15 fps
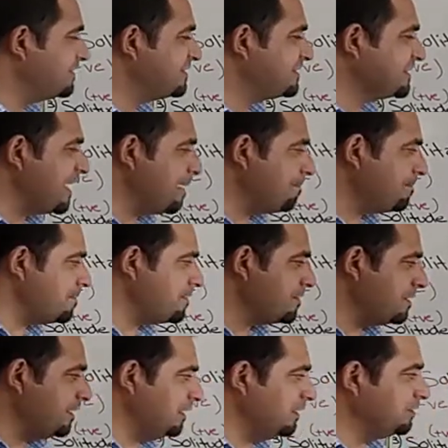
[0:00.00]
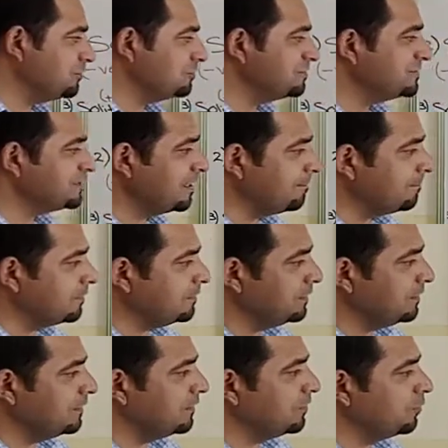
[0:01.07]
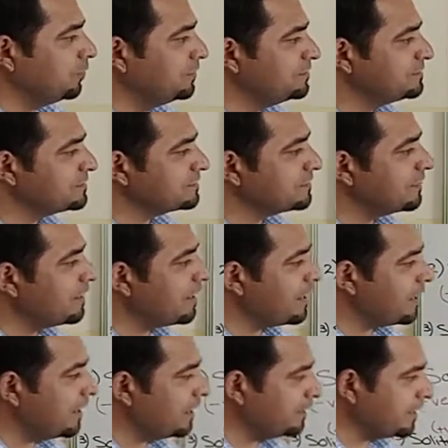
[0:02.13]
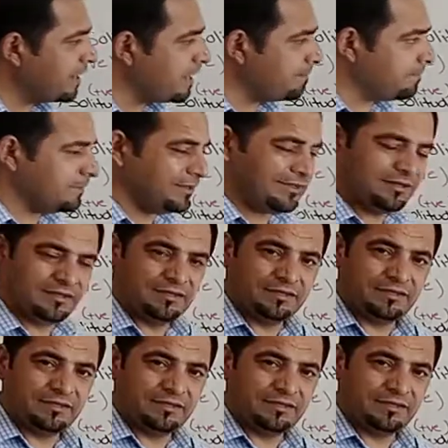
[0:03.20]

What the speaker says: sympathy to somebody who is unhappy,